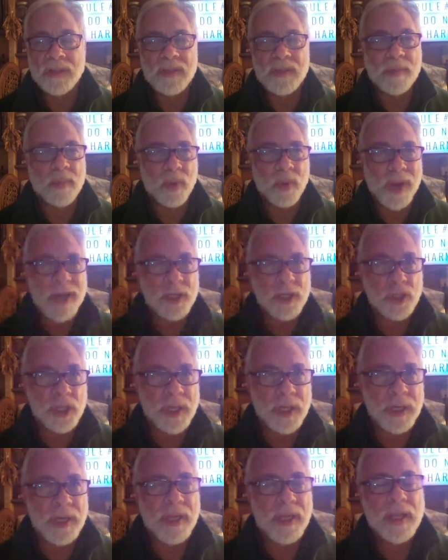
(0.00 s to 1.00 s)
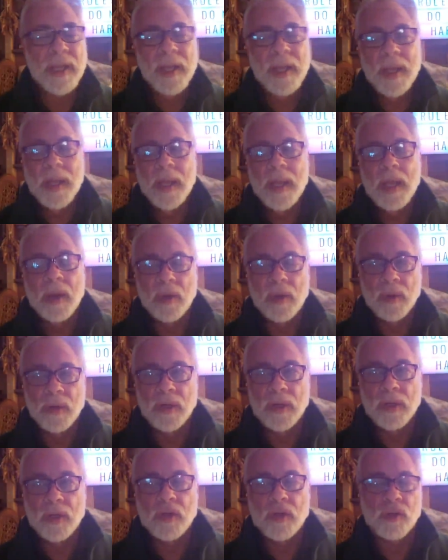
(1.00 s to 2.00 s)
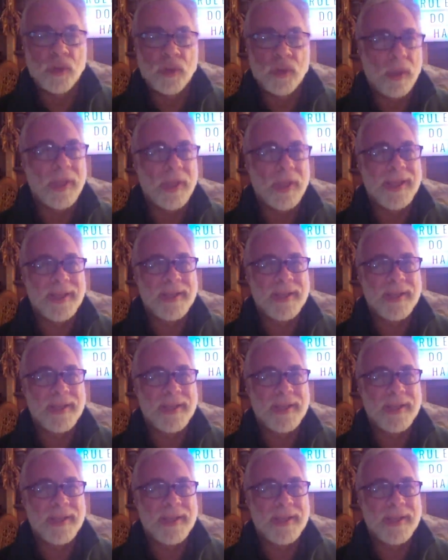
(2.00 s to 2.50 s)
depression truly